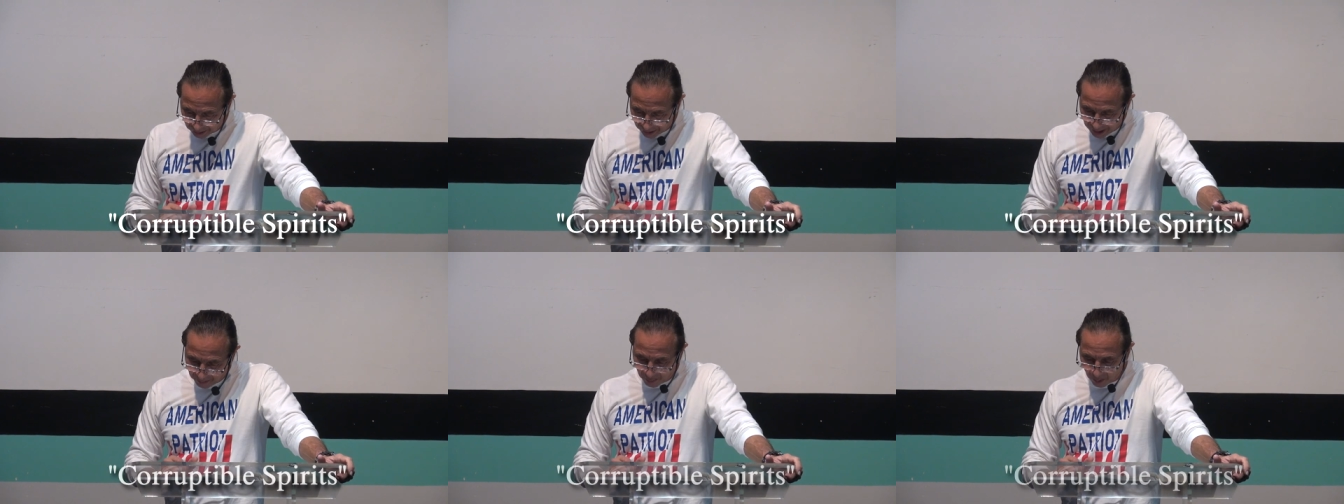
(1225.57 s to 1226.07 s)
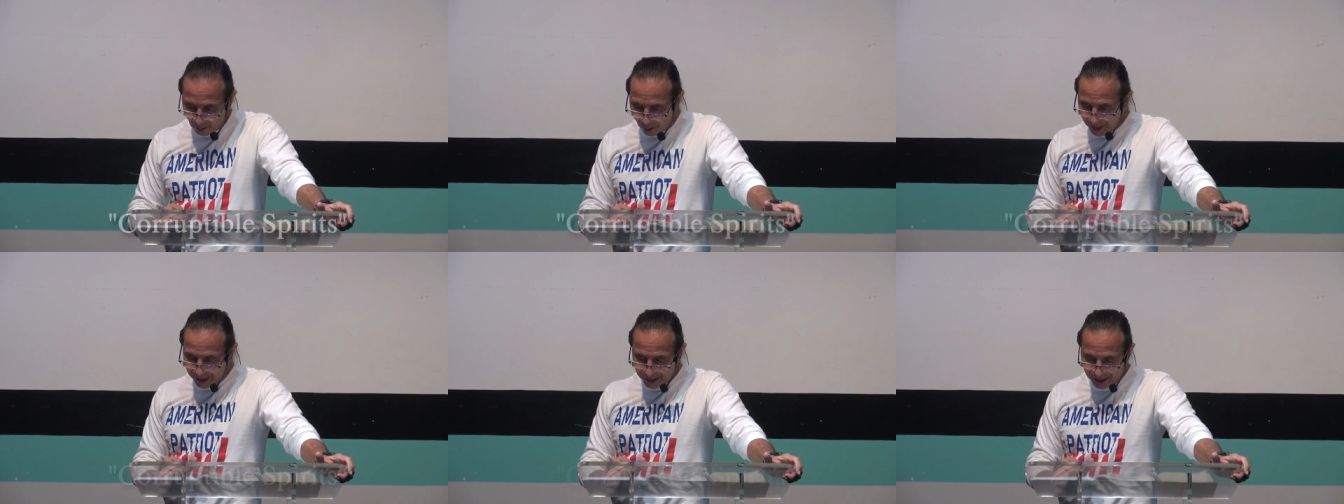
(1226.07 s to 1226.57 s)
and
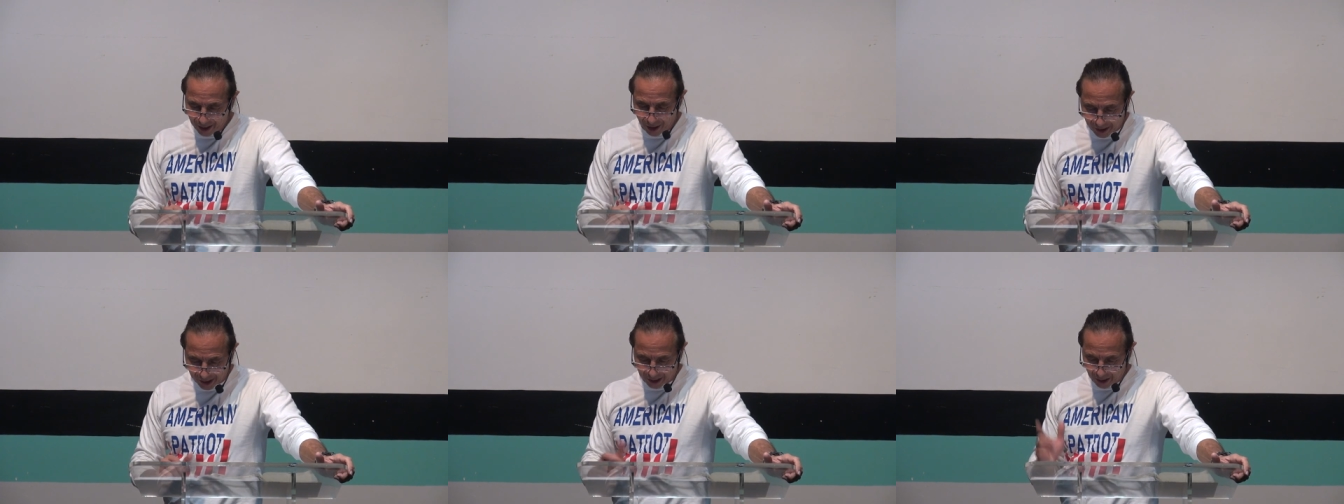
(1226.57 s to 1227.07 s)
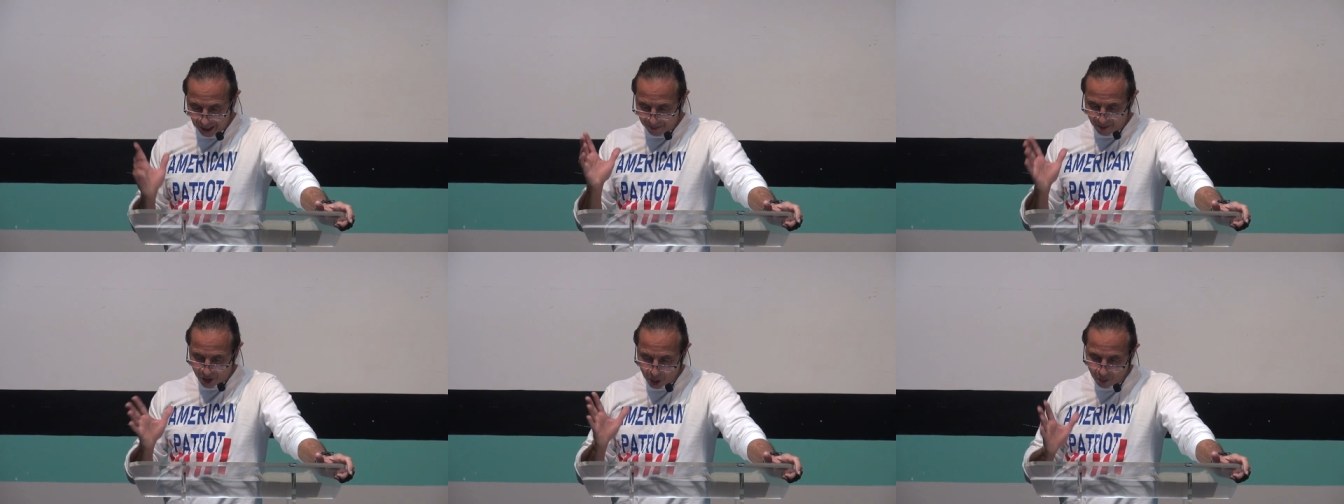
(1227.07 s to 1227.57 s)
promoting us
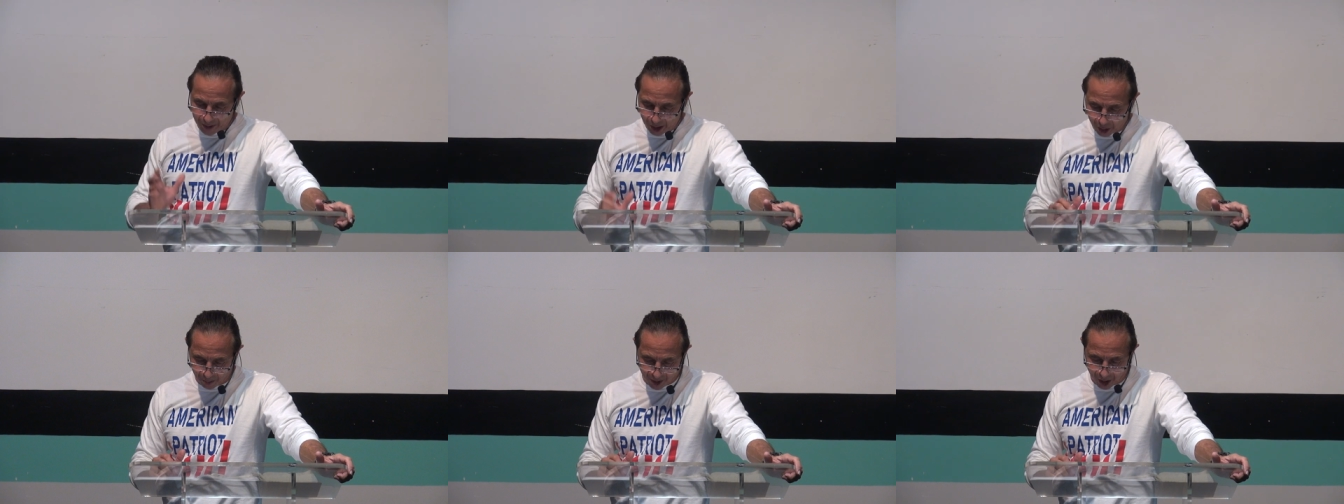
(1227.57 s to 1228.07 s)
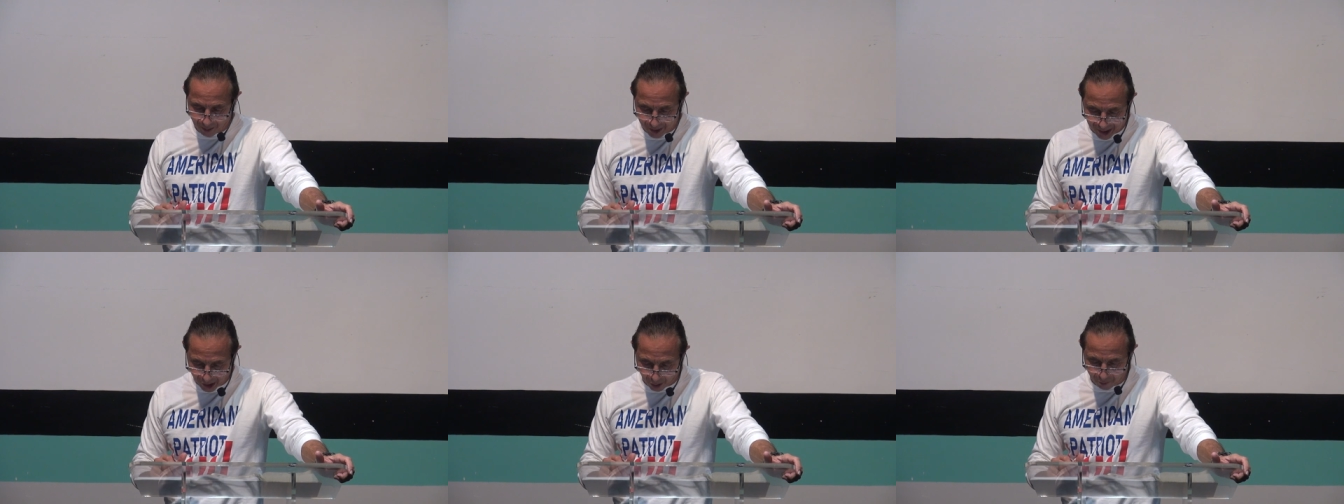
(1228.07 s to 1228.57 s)
humans to become
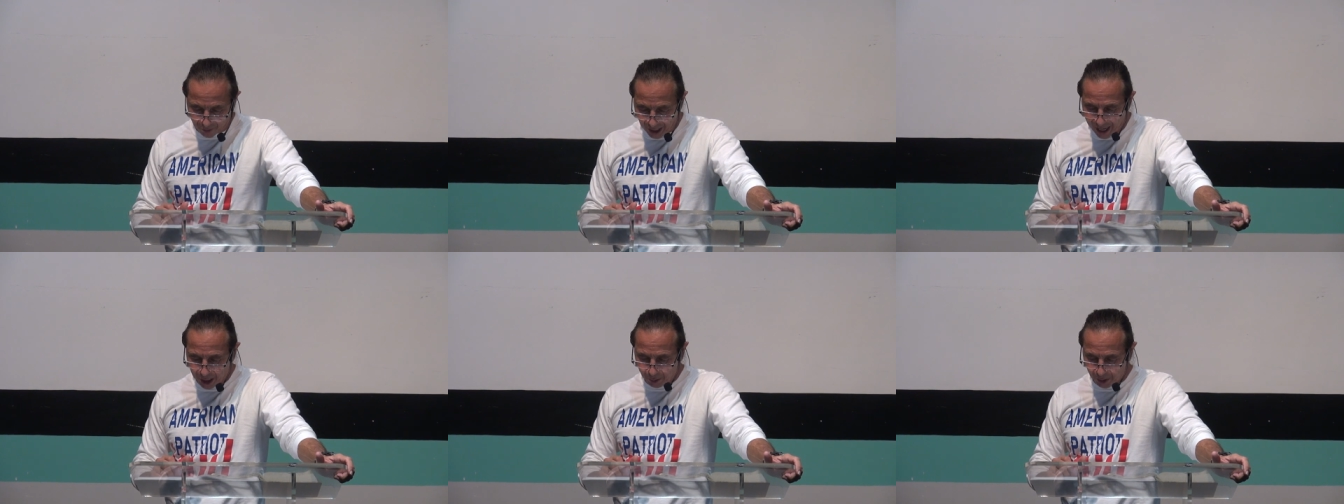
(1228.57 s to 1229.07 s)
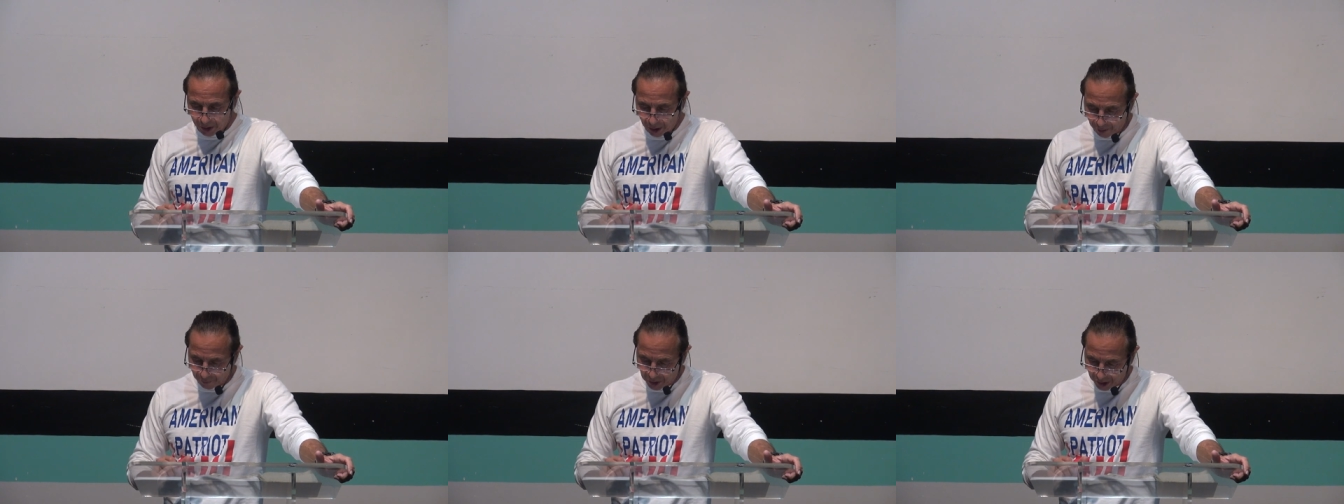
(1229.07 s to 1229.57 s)
self gods with
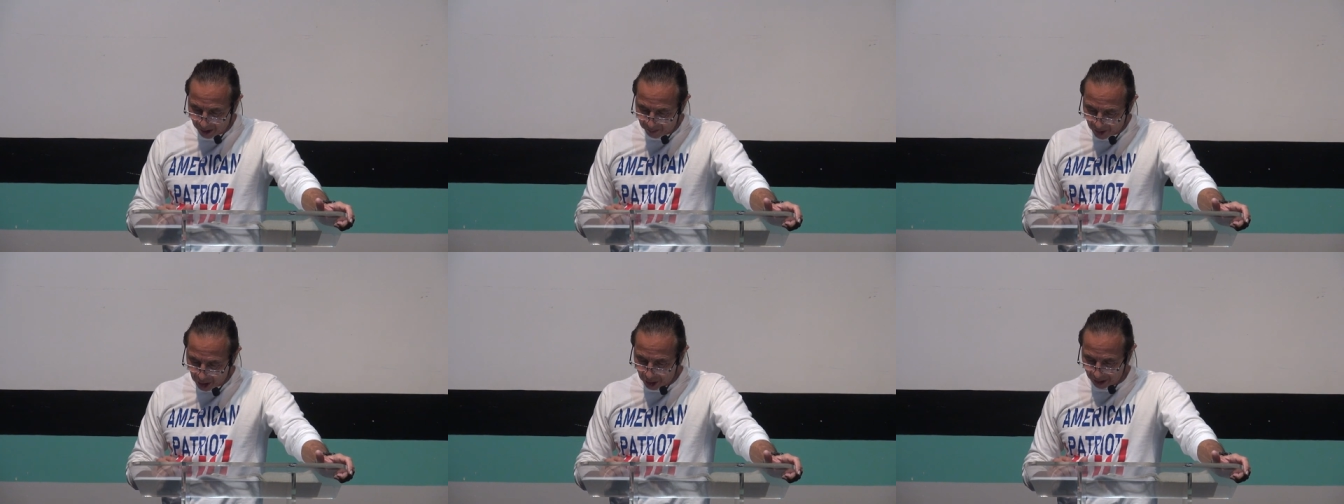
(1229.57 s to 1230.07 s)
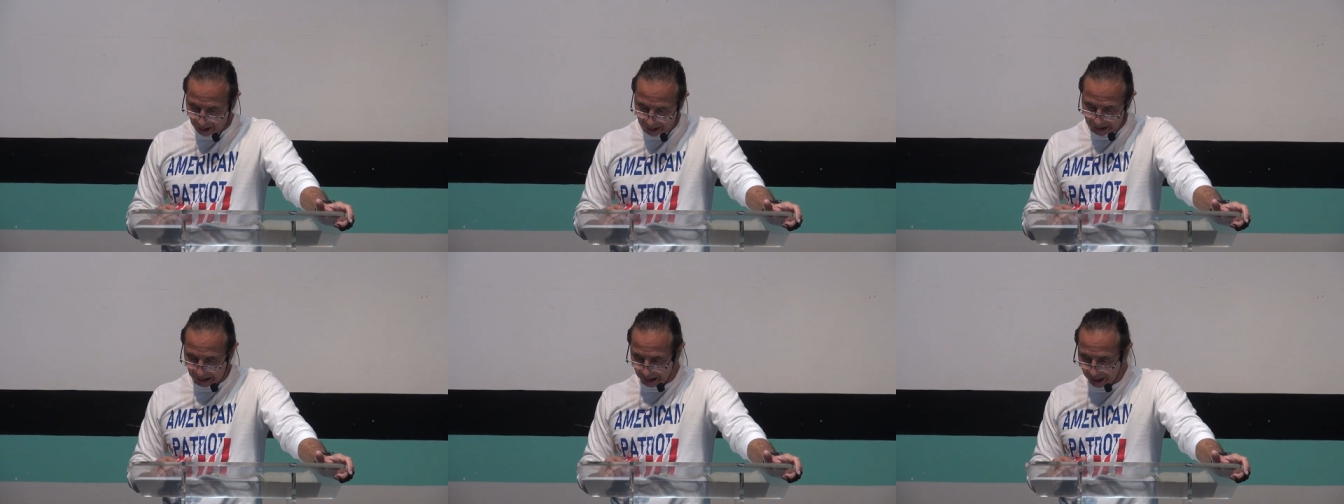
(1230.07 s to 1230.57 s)
selfish
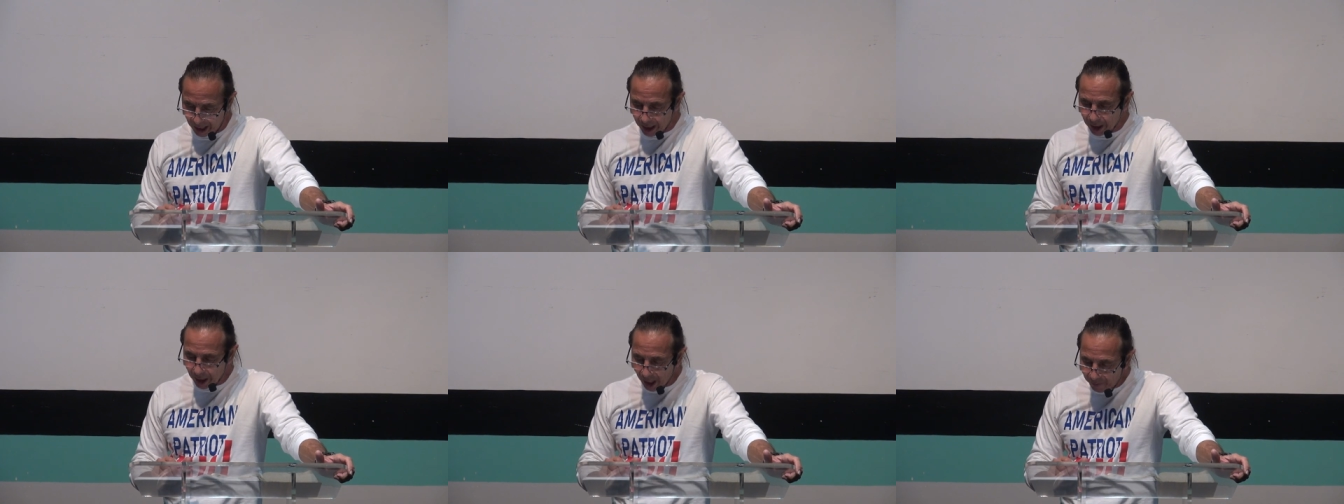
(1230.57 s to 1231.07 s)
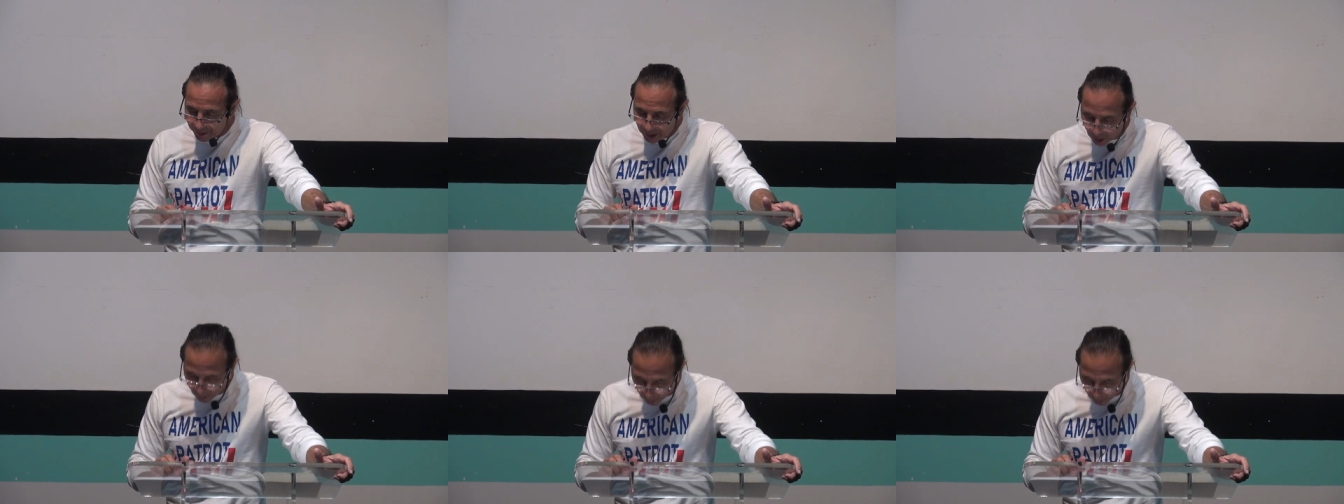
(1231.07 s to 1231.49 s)
ambitions, loving the